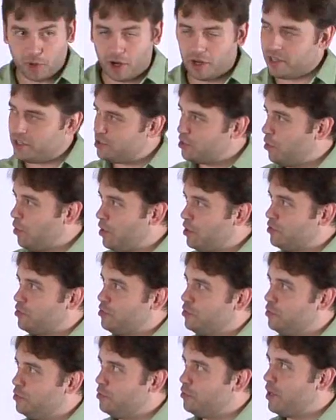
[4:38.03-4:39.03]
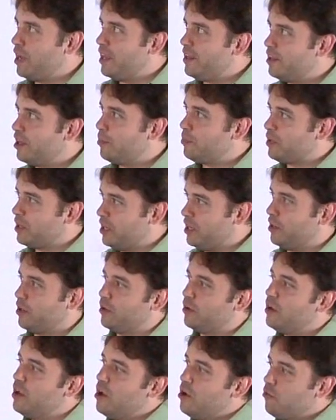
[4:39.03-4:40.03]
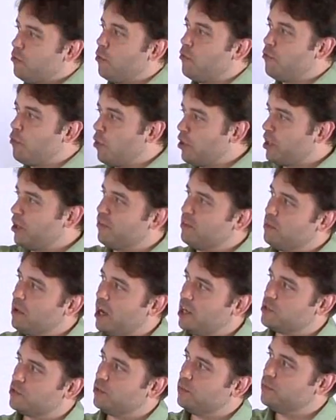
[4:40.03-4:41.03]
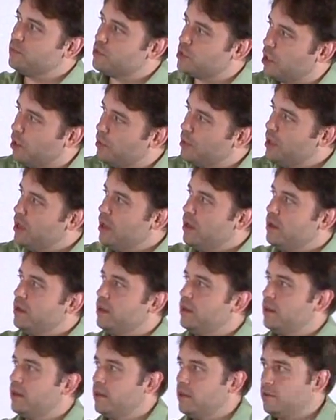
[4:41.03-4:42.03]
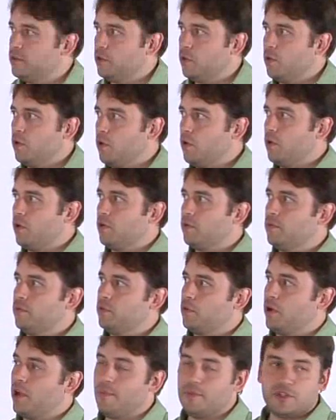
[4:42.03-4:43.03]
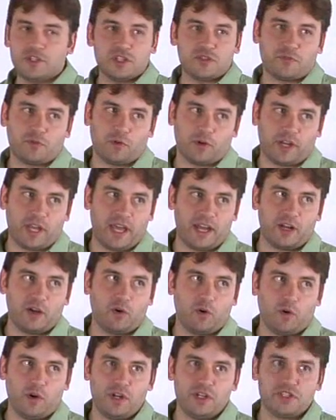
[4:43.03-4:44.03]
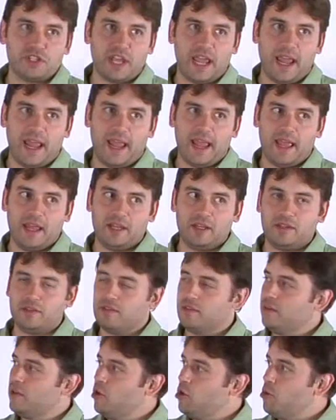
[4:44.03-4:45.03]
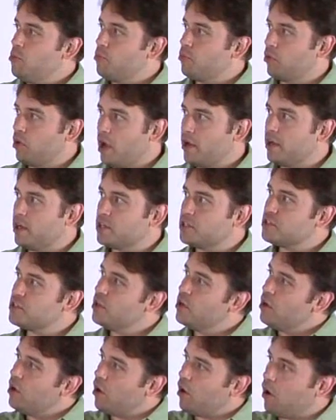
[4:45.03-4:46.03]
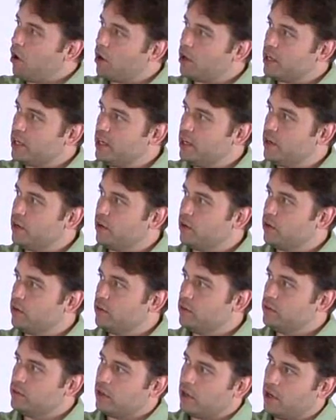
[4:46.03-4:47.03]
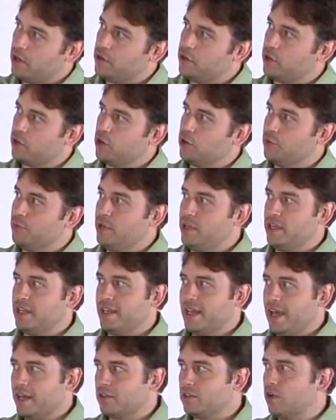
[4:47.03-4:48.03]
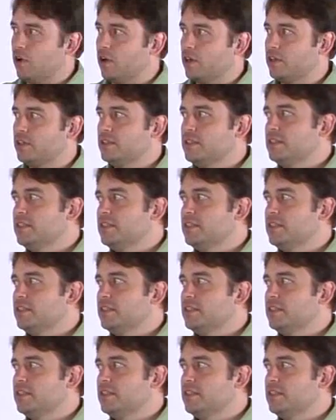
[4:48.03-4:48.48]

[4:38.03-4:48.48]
part, is going to end up here for a given module. So your images for categories and products are here under Media Catalog.